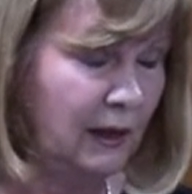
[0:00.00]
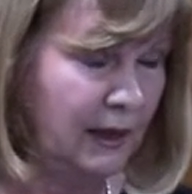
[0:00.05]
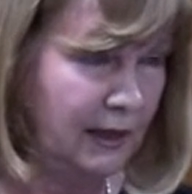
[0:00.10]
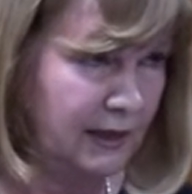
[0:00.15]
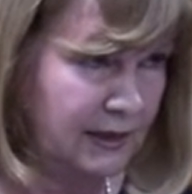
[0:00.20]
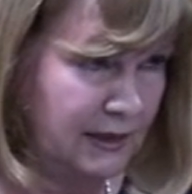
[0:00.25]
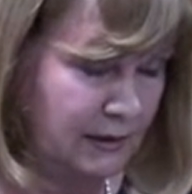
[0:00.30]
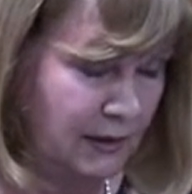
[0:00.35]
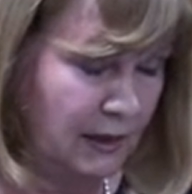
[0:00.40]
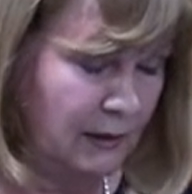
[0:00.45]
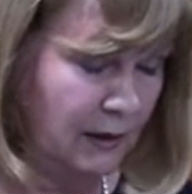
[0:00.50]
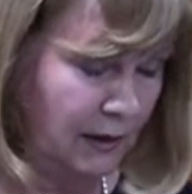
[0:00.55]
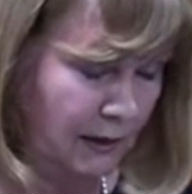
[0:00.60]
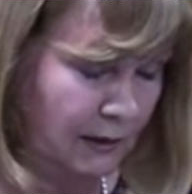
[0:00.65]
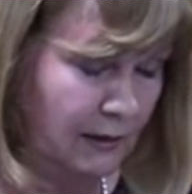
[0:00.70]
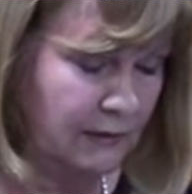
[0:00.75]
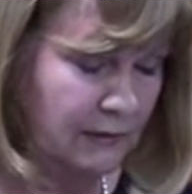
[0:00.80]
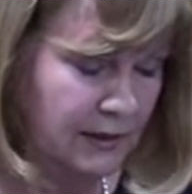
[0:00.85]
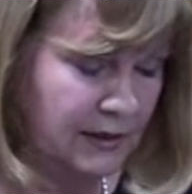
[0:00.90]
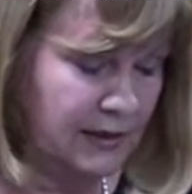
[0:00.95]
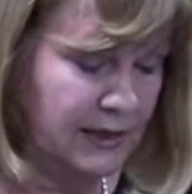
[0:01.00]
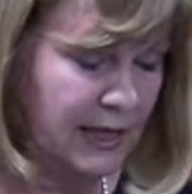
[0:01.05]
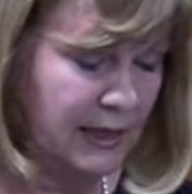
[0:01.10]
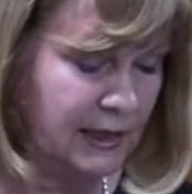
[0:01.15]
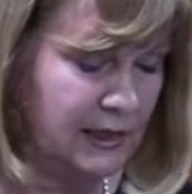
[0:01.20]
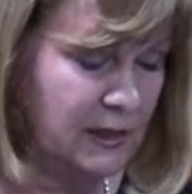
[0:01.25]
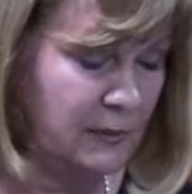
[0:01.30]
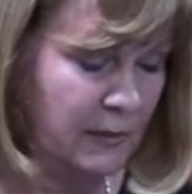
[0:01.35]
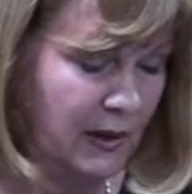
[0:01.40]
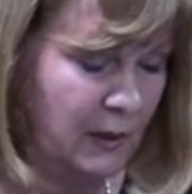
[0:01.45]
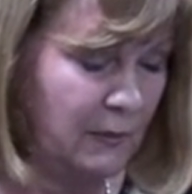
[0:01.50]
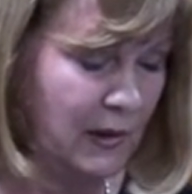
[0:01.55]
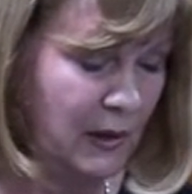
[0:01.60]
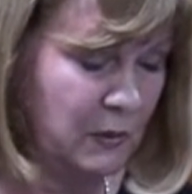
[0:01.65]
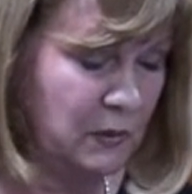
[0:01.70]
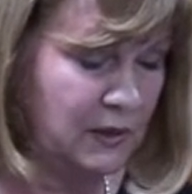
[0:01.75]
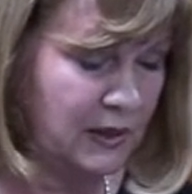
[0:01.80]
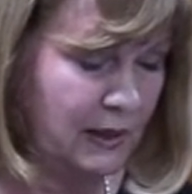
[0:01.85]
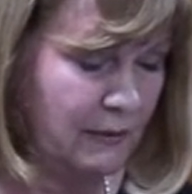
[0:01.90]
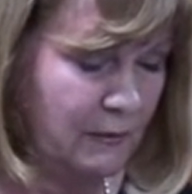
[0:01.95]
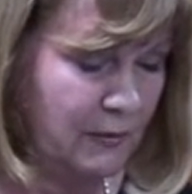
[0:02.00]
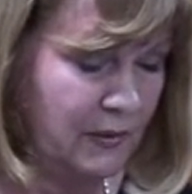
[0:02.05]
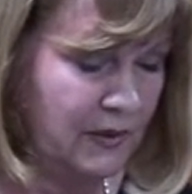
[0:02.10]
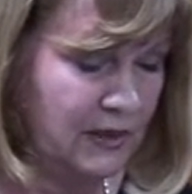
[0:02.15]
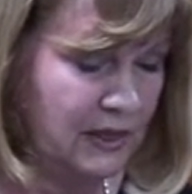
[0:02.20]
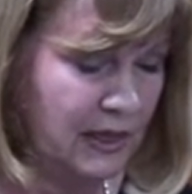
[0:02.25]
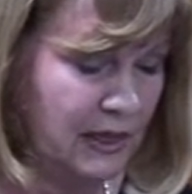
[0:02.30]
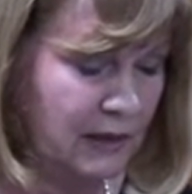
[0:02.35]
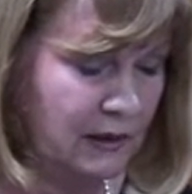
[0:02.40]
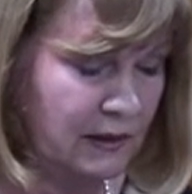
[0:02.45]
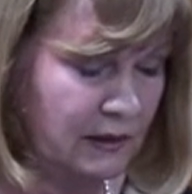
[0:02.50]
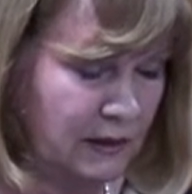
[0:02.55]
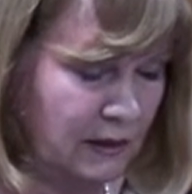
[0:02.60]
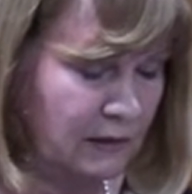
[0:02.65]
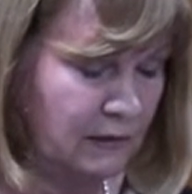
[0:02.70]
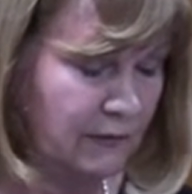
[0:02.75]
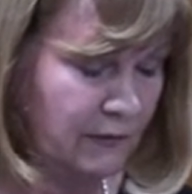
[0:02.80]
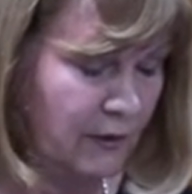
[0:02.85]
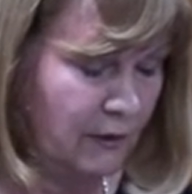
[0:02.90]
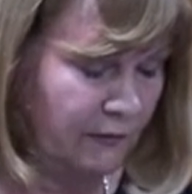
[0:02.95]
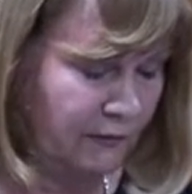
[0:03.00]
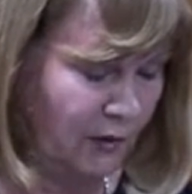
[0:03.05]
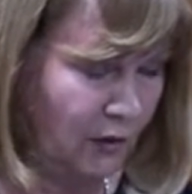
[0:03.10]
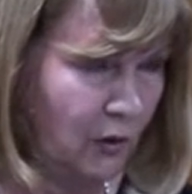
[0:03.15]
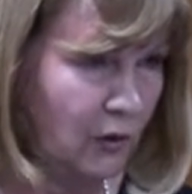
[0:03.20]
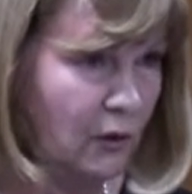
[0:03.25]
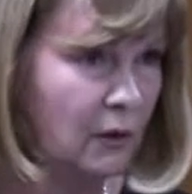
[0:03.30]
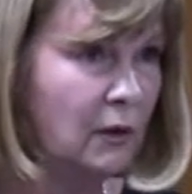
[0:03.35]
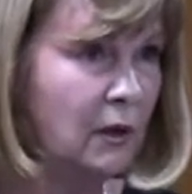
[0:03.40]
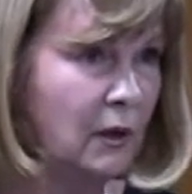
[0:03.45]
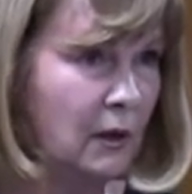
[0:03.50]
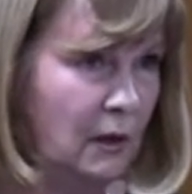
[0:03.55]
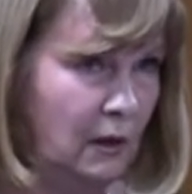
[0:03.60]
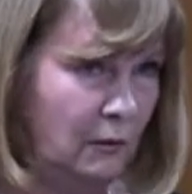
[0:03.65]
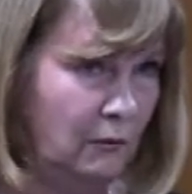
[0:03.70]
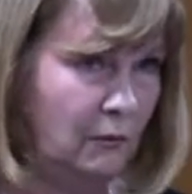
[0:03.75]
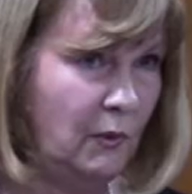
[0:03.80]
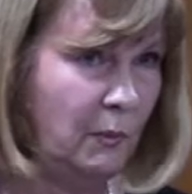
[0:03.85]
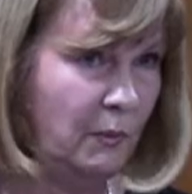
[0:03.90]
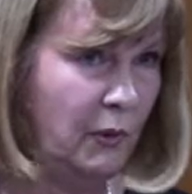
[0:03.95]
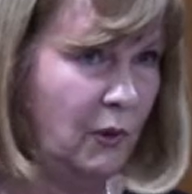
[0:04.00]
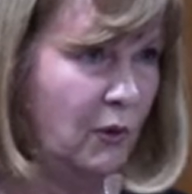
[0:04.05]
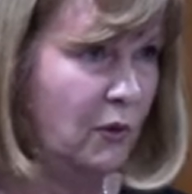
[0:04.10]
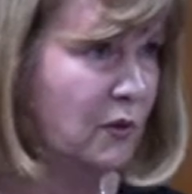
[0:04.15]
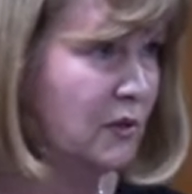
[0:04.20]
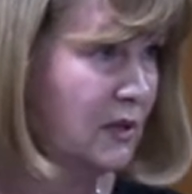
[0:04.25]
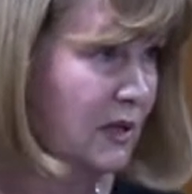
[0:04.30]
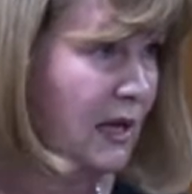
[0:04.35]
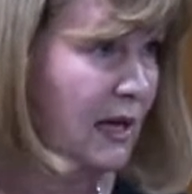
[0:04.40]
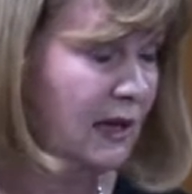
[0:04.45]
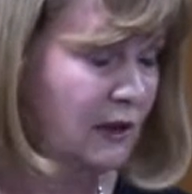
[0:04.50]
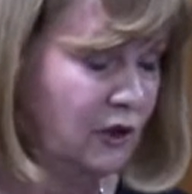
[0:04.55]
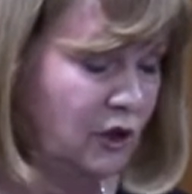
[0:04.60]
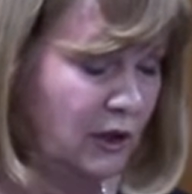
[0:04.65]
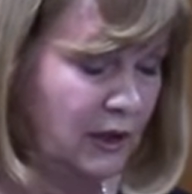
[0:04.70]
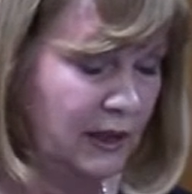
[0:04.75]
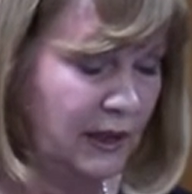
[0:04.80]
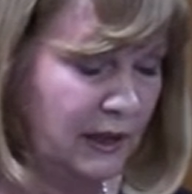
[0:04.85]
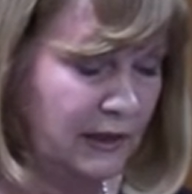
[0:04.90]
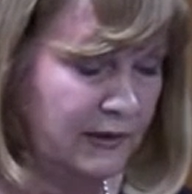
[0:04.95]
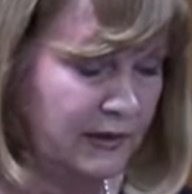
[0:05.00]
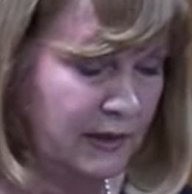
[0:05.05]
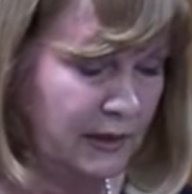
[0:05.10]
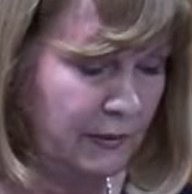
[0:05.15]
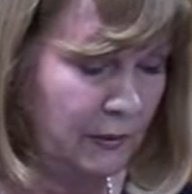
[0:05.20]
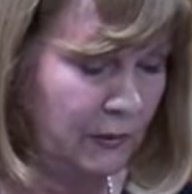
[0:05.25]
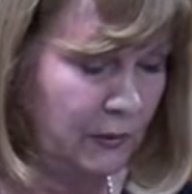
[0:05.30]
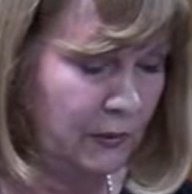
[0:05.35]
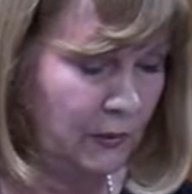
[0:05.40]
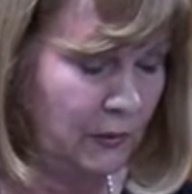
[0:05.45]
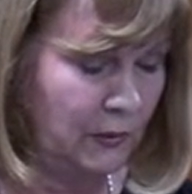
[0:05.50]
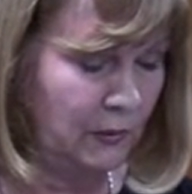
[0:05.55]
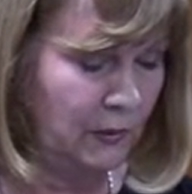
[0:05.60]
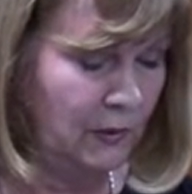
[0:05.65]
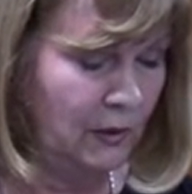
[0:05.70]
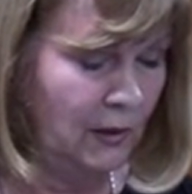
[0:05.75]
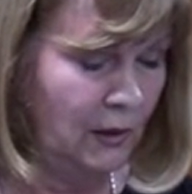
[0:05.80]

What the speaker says: It's said to be about 10% of all reports that actually get sent through,